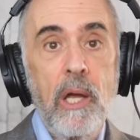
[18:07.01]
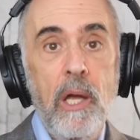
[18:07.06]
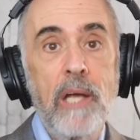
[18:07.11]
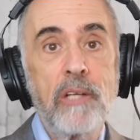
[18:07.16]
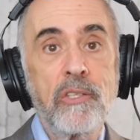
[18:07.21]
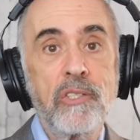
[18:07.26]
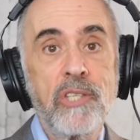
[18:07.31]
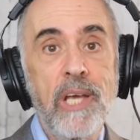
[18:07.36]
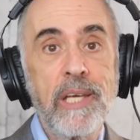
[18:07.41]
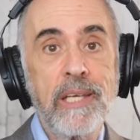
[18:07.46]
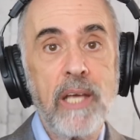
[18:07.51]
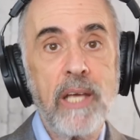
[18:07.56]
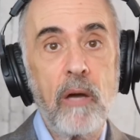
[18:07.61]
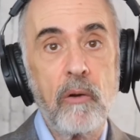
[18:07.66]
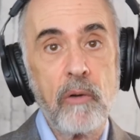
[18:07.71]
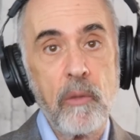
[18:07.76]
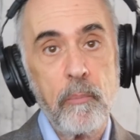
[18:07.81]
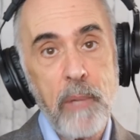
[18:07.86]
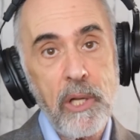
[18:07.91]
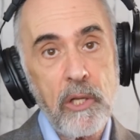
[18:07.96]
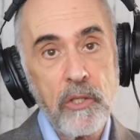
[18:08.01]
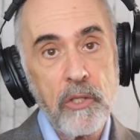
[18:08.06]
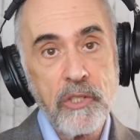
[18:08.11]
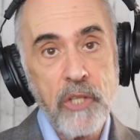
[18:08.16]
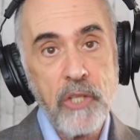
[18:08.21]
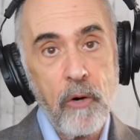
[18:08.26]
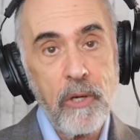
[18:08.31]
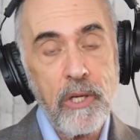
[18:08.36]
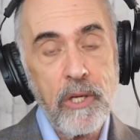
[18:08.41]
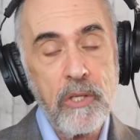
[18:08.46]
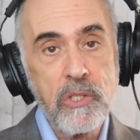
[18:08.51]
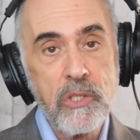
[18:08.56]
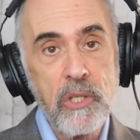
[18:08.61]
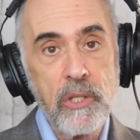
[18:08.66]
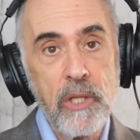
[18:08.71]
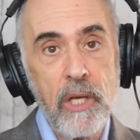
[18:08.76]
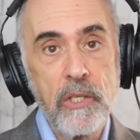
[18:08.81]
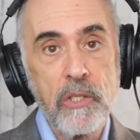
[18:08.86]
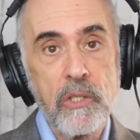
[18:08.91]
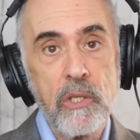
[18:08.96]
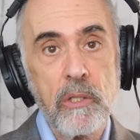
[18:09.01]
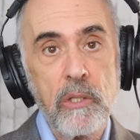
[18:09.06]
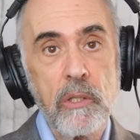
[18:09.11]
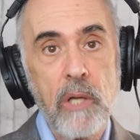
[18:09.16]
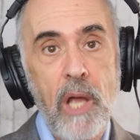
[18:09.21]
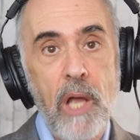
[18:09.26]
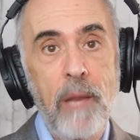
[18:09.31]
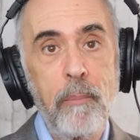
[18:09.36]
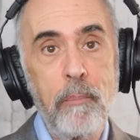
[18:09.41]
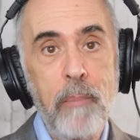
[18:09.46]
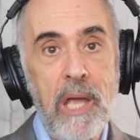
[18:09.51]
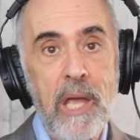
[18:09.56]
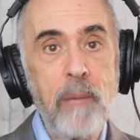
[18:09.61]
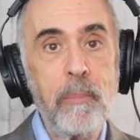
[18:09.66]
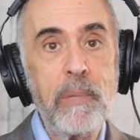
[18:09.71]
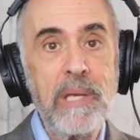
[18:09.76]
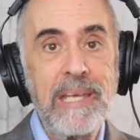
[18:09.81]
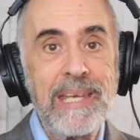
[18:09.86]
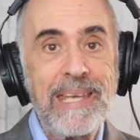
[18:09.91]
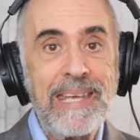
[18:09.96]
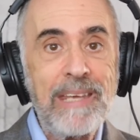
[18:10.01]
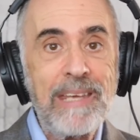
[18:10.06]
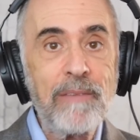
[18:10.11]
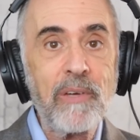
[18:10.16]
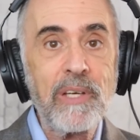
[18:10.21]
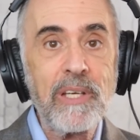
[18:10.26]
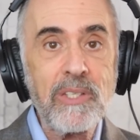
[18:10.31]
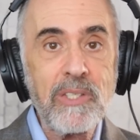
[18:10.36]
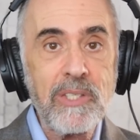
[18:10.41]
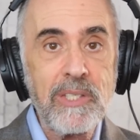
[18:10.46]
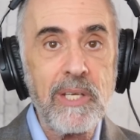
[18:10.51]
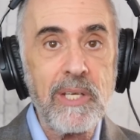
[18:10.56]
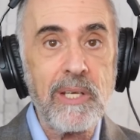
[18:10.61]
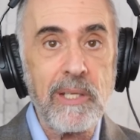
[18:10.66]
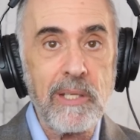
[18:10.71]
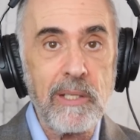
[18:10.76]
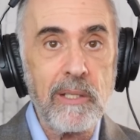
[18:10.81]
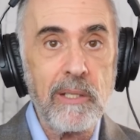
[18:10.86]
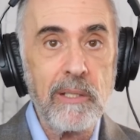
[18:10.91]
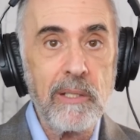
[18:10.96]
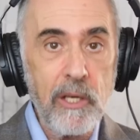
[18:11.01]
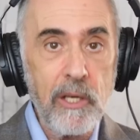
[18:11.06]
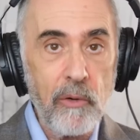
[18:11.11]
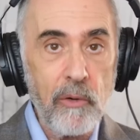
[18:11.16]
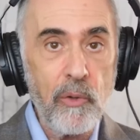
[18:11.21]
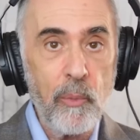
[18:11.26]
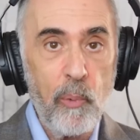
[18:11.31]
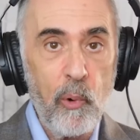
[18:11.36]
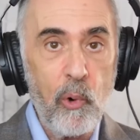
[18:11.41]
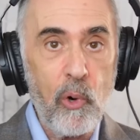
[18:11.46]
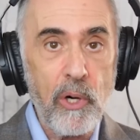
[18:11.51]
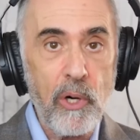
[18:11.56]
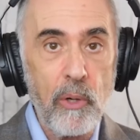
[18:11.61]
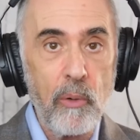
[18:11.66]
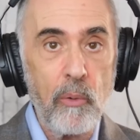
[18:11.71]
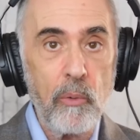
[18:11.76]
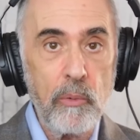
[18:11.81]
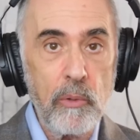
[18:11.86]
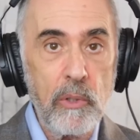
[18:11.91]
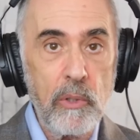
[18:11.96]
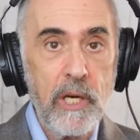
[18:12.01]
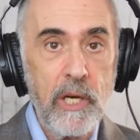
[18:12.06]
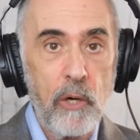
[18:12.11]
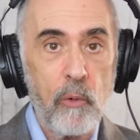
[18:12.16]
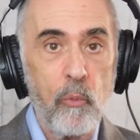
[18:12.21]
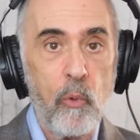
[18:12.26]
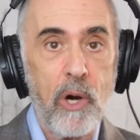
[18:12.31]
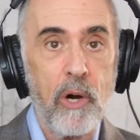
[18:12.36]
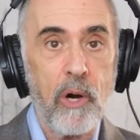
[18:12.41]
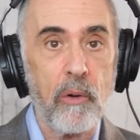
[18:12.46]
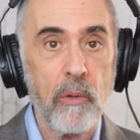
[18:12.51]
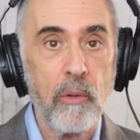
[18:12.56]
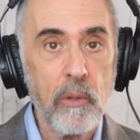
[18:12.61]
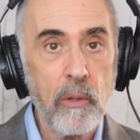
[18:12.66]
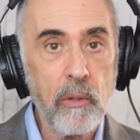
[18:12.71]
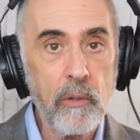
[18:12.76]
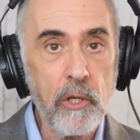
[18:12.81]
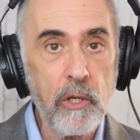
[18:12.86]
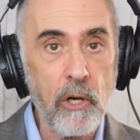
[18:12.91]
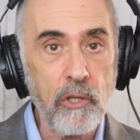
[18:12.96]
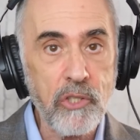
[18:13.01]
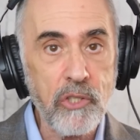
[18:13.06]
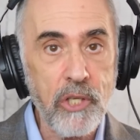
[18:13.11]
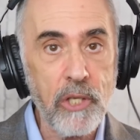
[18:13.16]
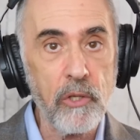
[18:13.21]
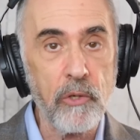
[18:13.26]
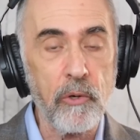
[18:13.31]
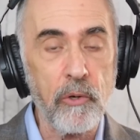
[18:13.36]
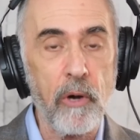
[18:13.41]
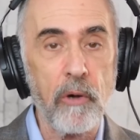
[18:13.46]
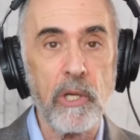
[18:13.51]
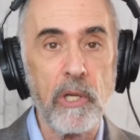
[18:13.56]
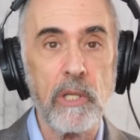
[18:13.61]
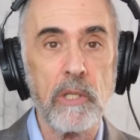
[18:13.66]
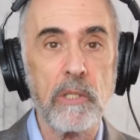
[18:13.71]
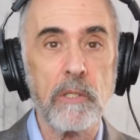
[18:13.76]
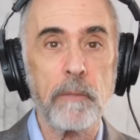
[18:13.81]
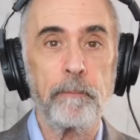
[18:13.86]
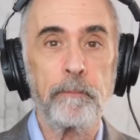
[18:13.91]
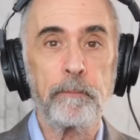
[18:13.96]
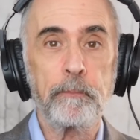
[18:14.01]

and take out a military installation and maybe even a city near the border, near where the artillery is.